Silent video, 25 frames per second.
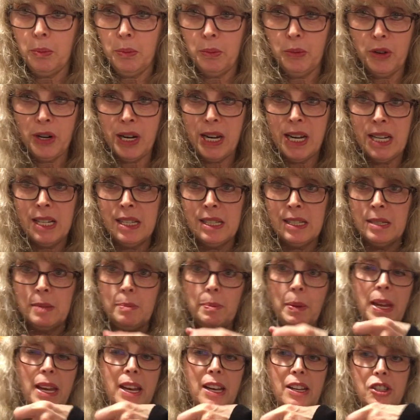brands'
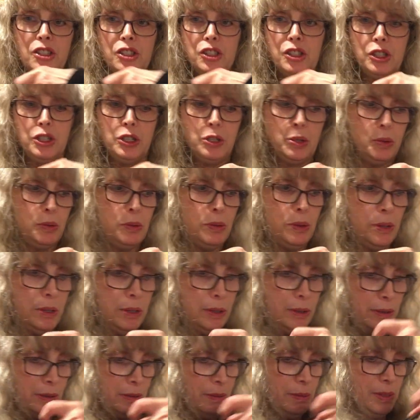bags do.
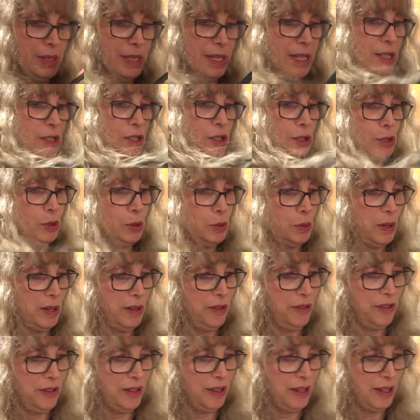Take this off.